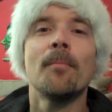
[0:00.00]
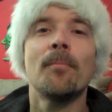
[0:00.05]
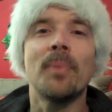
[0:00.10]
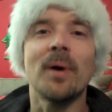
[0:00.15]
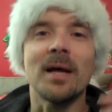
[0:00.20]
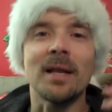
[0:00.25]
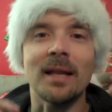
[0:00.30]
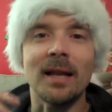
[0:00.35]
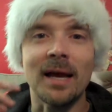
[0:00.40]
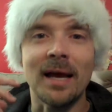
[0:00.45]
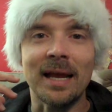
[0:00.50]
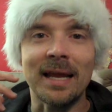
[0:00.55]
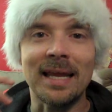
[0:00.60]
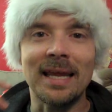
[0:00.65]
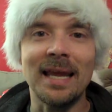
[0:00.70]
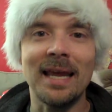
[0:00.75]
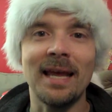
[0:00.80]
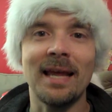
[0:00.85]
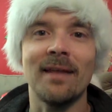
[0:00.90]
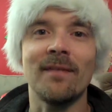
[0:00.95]
But
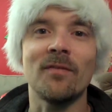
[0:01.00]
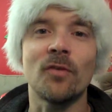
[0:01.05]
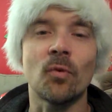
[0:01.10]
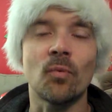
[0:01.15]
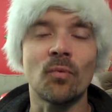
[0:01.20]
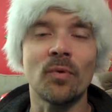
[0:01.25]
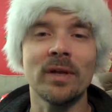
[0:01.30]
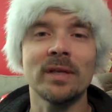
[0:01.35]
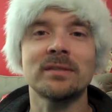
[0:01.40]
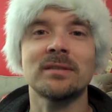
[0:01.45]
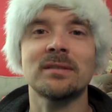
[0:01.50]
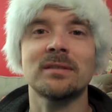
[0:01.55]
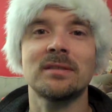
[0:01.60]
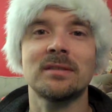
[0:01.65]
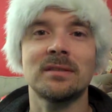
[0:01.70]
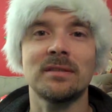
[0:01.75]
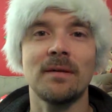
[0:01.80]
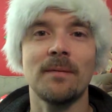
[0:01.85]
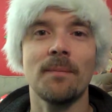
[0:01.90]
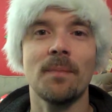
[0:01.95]
again, the
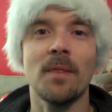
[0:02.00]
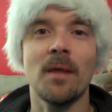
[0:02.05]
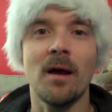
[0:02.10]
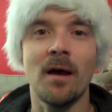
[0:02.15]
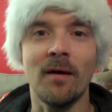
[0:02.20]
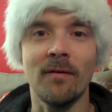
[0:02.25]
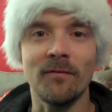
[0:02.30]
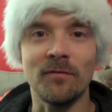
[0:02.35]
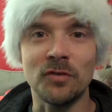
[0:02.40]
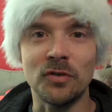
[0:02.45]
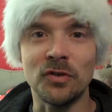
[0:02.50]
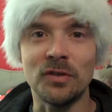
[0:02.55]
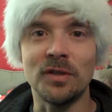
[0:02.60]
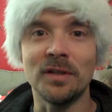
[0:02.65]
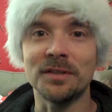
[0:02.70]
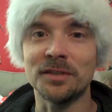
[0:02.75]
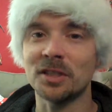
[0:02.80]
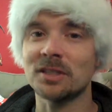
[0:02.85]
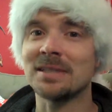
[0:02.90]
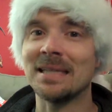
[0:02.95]
risks of
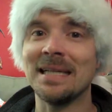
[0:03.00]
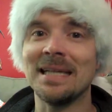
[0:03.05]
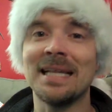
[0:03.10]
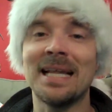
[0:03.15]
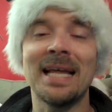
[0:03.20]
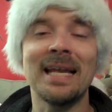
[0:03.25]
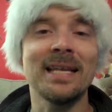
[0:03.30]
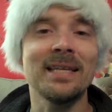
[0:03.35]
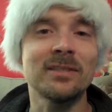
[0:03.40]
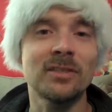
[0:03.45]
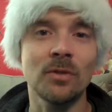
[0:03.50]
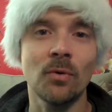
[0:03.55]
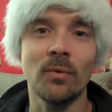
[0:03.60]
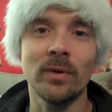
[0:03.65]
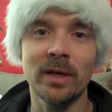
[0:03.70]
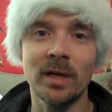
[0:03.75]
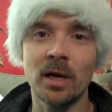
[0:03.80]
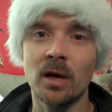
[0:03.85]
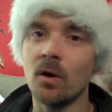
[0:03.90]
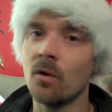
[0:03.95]
just letting
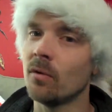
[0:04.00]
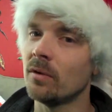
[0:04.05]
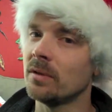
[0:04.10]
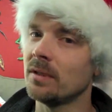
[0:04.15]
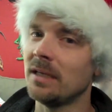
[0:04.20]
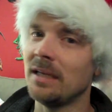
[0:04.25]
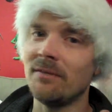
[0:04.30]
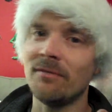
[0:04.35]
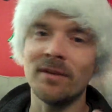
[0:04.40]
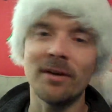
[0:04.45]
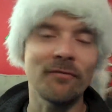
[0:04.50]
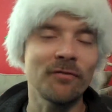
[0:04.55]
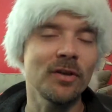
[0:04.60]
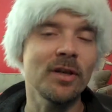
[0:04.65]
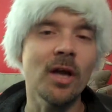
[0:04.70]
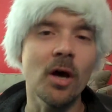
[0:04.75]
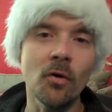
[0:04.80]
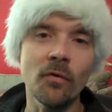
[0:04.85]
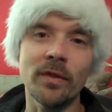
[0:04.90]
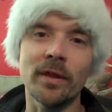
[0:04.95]
someone go, even if you
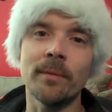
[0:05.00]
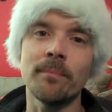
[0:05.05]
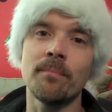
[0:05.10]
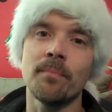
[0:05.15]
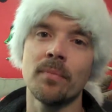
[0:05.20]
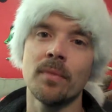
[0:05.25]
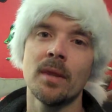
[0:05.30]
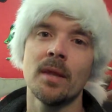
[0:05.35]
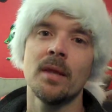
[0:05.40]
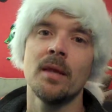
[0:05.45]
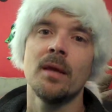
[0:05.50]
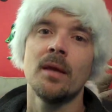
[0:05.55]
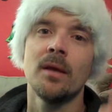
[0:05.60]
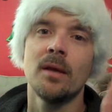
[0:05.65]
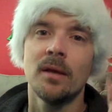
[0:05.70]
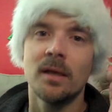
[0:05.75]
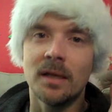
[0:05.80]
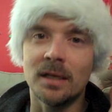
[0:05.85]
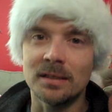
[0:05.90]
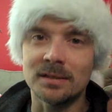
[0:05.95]
know them,
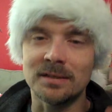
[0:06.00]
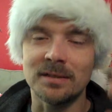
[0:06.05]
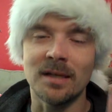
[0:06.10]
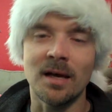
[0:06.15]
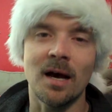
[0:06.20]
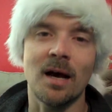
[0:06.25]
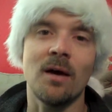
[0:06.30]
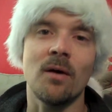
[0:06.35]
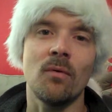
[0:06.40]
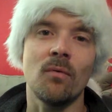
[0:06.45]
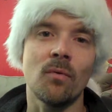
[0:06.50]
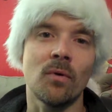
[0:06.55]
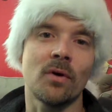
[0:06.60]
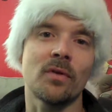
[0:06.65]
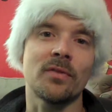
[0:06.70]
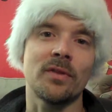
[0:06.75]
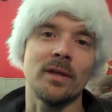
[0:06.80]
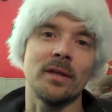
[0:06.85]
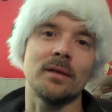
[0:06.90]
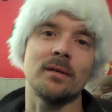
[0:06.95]
is not
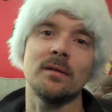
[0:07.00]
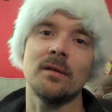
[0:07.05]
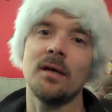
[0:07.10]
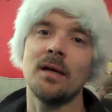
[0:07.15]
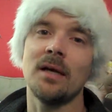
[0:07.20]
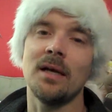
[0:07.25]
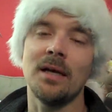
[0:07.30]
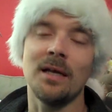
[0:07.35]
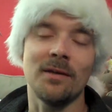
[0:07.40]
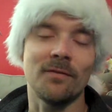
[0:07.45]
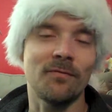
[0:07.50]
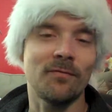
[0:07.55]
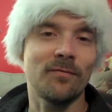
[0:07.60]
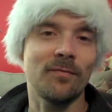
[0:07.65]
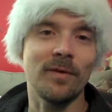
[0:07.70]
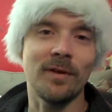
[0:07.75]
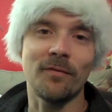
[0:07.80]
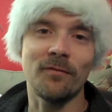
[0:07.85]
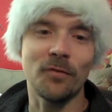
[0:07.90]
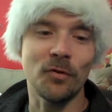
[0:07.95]
worth it.
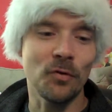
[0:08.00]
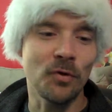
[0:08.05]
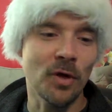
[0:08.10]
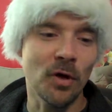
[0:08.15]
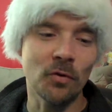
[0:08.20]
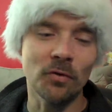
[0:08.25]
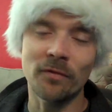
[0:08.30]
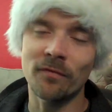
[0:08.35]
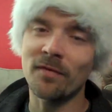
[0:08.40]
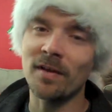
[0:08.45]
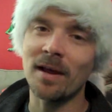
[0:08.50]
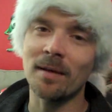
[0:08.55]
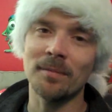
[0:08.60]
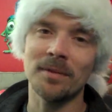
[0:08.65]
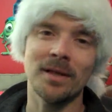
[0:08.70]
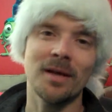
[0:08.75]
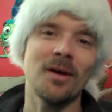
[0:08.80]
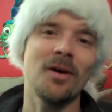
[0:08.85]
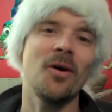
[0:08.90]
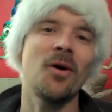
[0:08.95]
If you know the
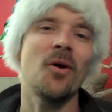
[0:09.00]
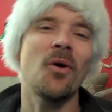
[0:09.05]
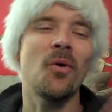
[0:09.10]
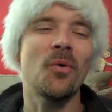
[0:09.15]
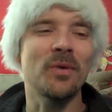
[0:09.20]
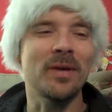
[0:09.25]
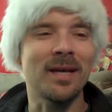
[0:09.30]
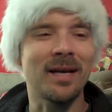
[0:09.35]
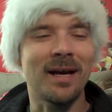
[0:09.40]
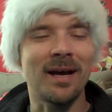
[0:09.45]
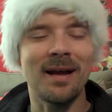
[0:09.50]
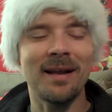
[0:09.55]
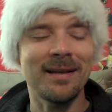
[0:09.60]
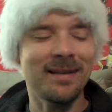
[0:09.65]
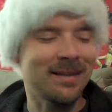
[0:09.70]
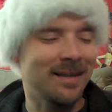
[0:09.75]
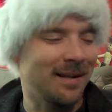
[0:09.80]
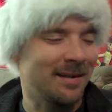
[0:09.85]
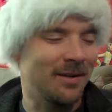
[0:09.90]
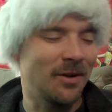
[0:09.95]
family, oh yeah,
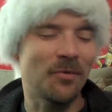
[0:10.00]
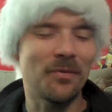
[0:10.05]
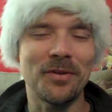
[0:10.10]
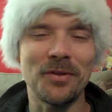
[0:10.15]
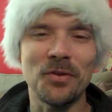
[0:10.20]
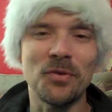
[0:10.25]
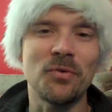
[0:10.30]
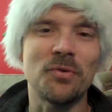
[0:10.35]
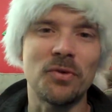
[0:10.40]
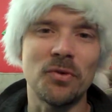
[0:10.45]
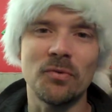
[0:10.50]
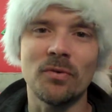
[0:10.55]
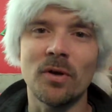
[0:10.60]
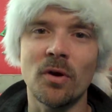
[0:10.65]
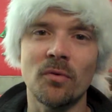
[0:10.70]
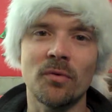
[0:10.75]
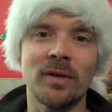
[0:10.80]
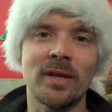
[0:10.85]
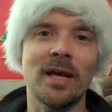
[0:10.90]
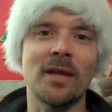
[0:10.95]
I know that you two
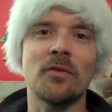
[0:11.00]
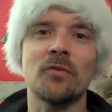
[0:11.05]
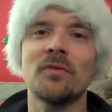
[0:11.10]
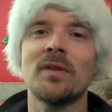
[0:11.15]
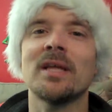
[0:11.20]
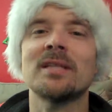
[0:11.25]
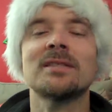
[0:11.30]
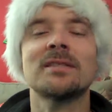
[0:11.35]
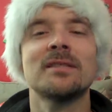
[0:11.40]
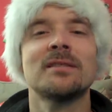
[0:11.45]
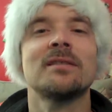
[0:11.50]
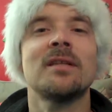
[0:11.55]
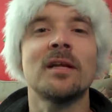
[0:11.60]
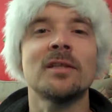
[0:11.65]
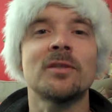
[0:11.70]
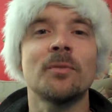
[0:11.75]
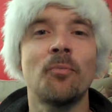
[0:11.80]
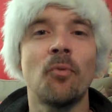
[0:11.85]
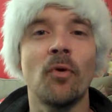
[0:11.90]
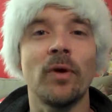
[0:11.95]
go together. That's
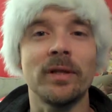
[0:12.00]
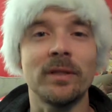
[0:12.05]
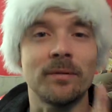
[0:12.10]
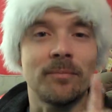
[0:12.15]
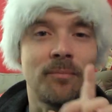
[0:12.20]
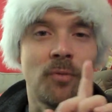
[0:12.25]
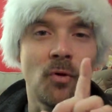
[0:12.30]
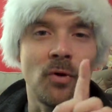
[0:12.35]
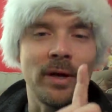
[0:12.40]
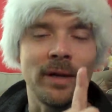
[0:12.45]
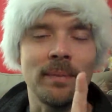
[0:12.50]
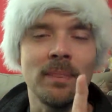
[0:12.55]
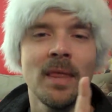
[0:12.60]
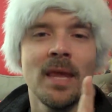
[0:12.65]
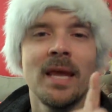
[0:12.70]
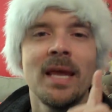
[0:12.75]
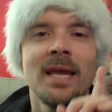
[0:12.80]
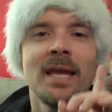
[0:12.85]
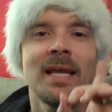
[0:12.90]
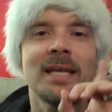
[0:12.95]
not the point. Point
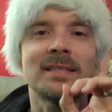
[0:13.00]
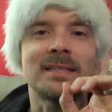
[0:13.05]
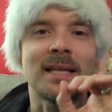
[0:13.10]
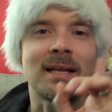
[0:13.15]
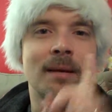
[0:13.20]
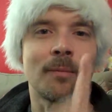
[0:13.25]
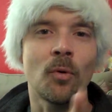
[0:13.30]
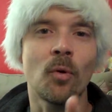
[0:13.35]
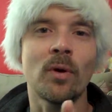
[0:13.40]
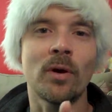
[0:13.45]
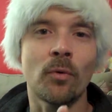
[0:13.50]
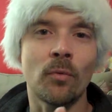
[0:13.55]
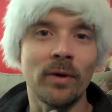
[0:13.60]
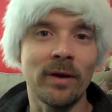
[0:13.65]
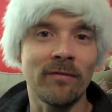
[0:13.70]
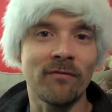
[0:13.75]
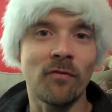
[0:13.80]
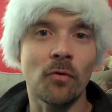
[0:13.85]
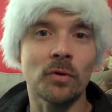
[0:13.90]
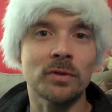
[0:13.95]
is that number one, it
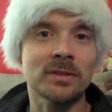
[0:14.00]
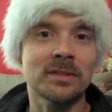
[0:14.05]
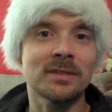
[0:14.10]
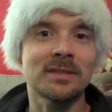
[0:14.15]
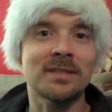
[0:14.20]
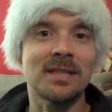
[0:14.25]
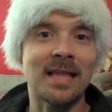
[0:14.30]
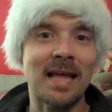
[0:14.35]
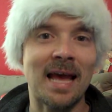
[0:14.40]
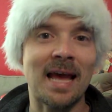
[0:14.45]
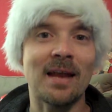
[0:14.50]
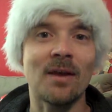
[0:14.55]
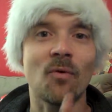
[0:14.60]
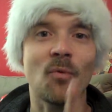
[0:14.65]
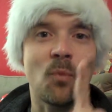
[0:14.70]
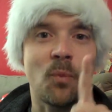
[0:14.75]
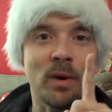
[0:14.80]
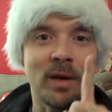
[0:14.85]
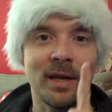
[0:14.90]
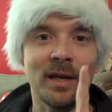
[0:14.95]
reinforces
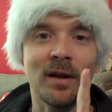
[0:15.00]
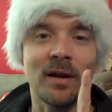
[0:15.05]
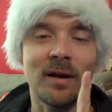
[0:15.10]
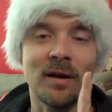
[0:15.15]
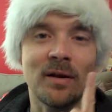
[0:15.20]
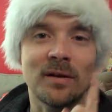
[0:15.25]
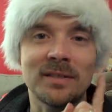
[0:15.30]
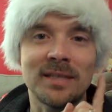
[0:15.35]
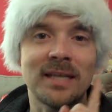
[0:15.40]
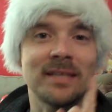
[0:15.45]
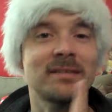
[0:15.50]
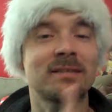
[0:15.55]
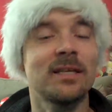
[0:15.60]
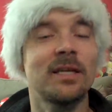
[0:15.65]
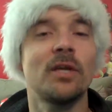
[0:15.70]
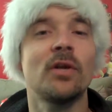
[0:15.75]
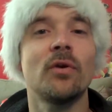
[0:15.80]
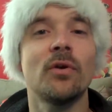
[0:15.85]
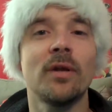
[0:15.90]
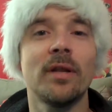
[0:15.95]
that we take
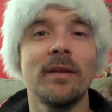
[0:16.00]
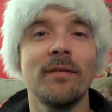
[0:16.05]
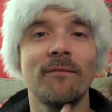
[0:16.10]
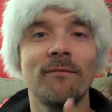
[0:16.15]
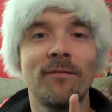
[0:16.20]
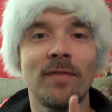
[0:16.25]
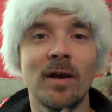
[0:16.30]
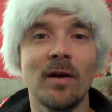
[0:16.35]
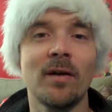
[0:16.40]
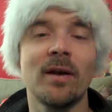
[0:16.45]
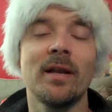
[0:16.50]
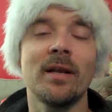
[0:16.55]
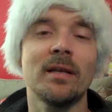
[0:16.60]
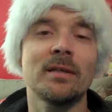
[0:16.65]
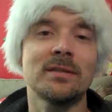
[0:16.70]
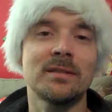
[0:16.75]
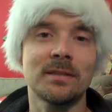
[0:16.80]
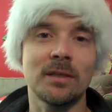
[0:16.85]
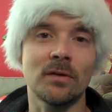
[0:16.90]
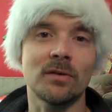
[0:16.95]
security very
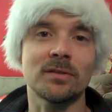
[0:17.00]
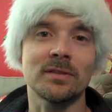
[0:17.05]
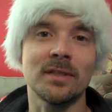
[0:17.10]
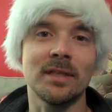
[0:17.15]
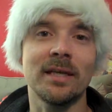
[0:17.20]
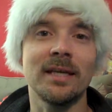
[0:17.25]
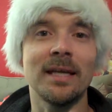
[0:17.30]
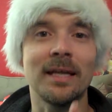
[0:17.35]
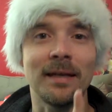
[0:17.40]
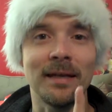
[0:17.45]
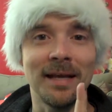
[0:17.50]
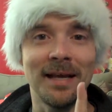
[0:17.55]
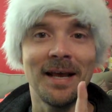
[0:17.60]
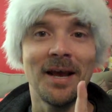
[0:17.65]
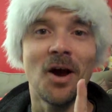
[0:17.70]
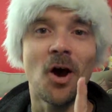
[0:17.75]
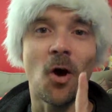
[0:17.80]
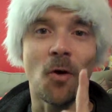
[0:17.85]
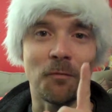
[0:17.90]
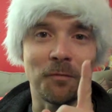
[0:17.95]
seriously, and
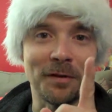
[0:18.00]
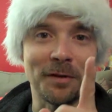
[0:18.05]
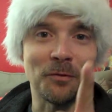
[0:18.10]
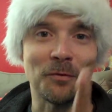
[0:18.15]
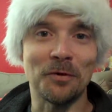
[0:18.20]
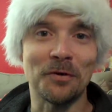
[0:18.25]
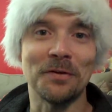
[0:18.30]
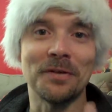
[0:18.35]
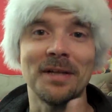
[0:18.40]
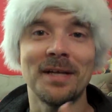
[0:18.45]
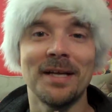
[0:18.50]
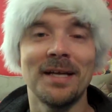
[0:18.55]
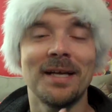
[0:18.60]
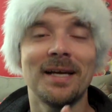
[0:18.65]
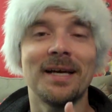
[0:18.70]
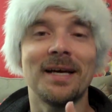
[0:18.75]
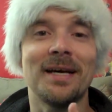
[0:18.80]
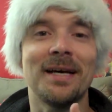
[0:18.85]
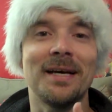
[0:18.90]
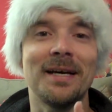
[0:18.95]
hopefully we'll
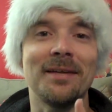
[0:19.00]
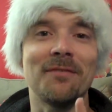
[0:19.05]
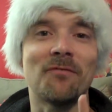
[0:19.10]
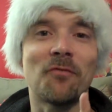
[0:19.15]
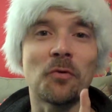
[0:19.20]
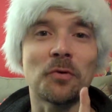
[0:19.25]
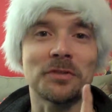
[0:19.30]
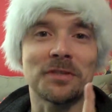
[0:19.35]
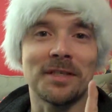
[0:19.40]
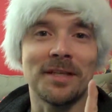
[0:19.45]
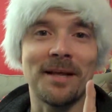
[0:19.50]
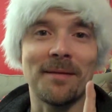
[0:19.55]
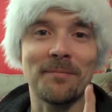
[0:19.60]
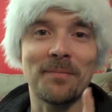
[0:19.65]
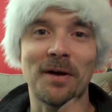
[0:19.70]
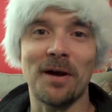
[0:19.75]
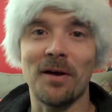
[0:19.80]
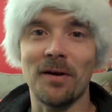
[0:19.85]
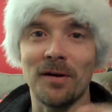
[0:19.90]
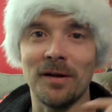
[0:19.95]
enforce to that
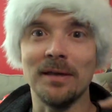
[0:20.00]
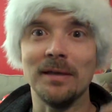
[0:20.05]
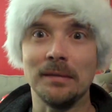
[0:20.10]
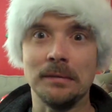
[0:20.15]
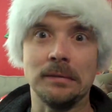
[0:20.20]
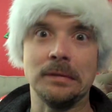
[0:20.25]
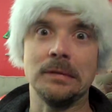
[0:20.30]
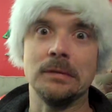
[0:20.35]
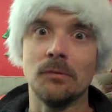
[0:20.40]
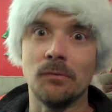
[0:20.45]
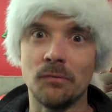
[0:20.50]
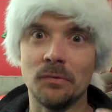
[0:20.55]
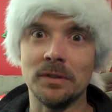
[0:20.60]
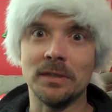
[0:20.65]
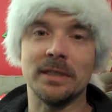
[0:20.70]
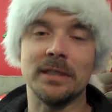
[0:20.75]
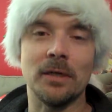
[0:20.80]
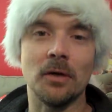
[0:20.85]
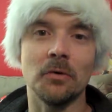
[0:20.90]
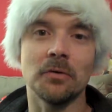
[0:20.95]
parent, I need to
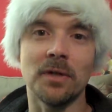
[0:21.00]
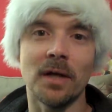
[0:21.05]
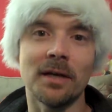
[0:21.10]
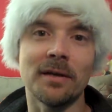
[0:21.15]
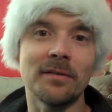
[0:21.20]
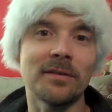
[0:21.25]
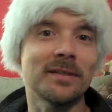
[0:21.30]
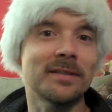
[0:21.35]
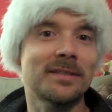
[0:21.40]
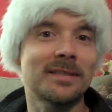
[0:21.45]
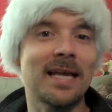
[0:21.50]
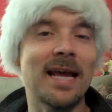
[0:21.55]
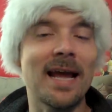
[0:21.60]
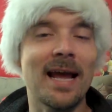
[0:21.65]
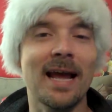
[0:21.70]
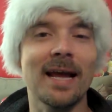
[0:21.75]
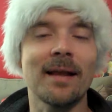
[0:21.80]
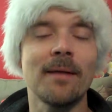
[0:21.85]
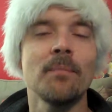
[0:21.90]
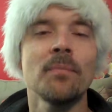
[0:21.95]
really hold on to this
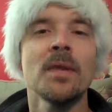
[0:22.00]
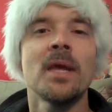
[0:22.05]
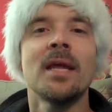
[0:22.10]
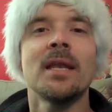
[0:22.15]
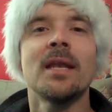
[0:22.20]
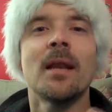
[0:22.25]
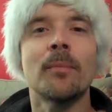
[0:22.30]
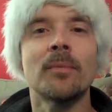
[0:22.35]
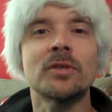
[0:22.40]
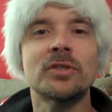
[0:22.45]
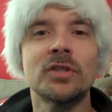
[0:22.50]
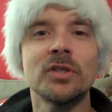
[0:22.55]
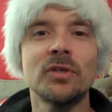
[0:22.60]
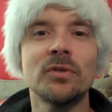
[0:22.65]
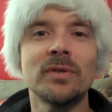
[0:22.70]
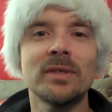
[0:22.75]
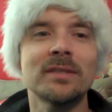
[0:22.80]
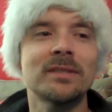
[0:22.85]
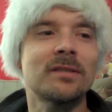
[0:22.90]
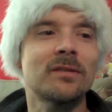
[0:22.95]
tag. Number
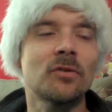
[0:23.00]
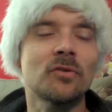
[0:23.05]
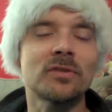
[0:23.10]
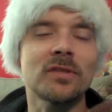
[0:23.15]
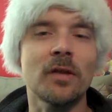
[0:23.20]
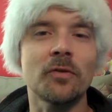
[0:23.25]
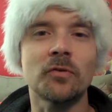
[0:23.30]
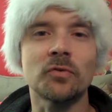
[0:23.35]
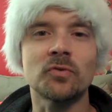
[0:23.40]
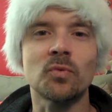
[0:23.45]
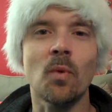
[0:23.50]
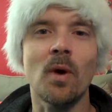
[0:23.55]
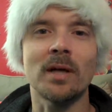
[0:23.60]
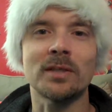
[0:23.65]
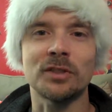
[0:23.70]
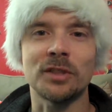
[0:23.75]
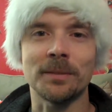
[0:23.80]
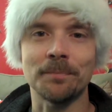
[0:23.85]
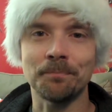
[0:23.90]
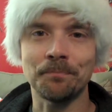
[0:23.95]
two is there's others
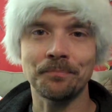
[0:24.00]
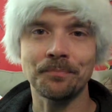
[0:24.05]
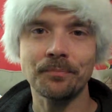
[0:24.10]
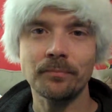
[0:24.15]
watching.